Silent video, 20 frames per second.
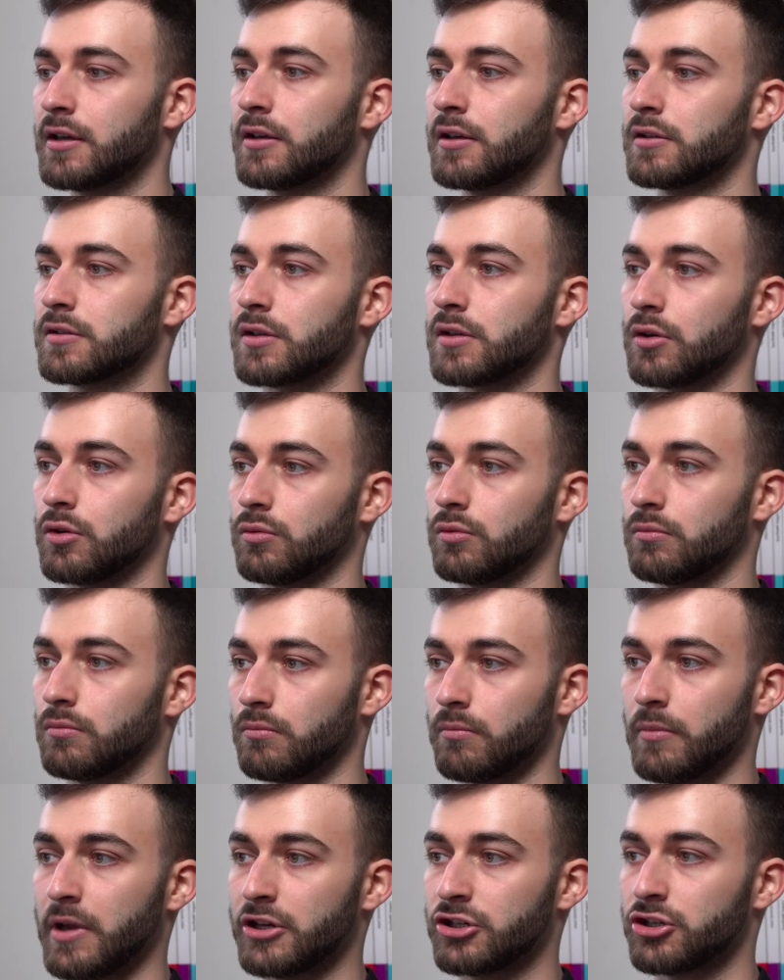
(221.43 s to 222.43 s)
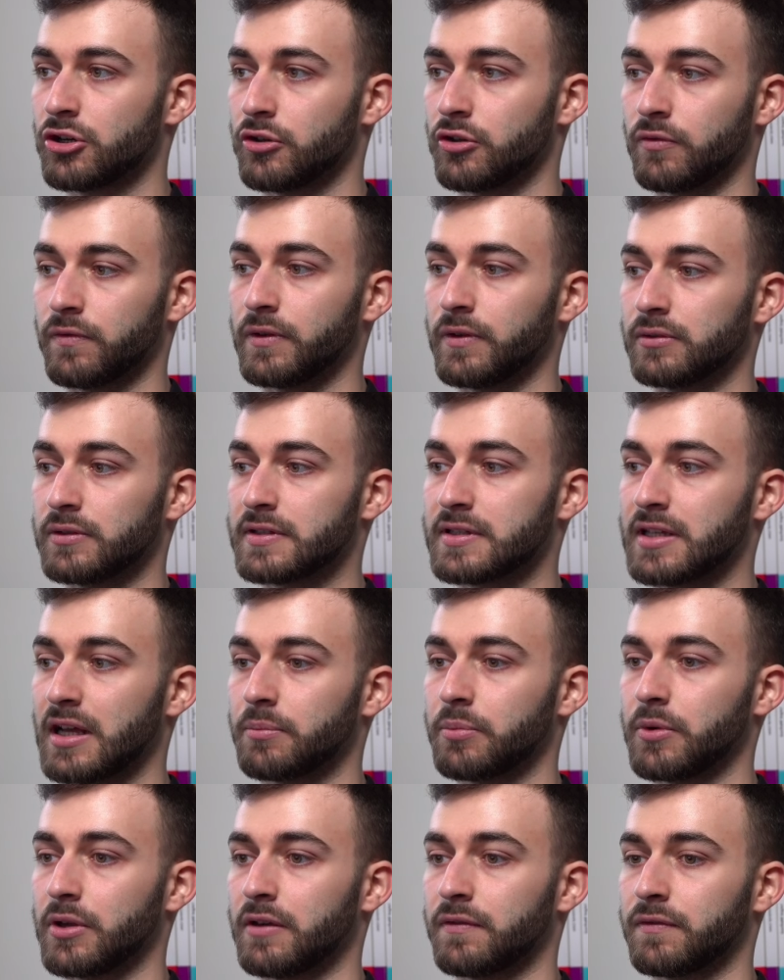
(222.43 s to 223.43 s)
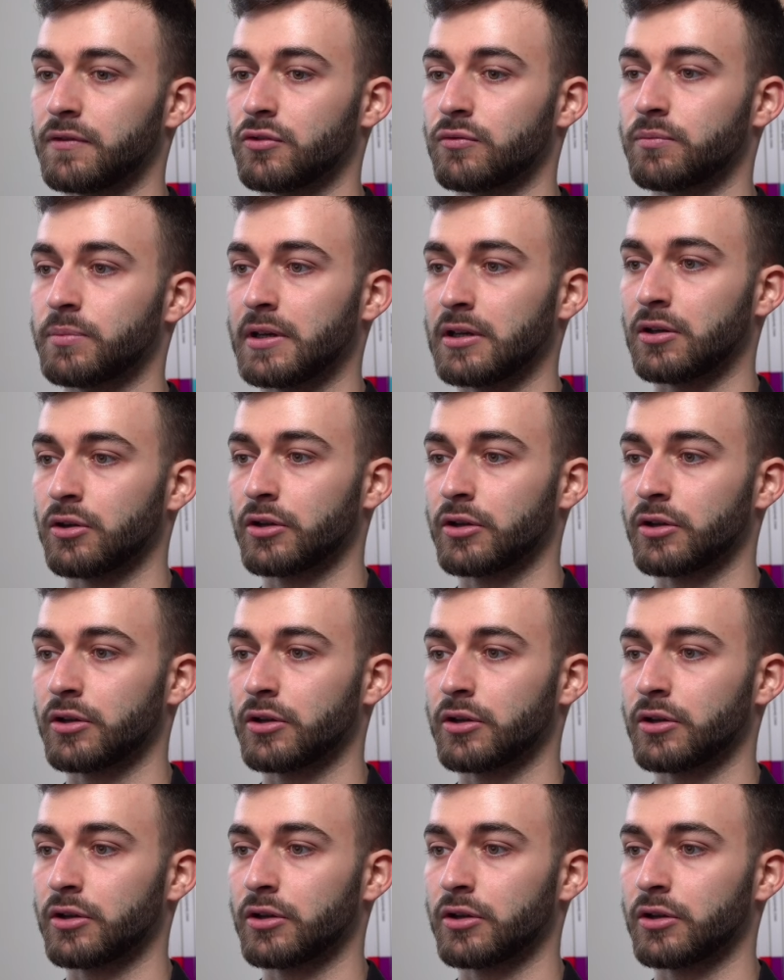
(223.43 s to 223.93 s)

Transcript: So make sure you fill this up if you've been looking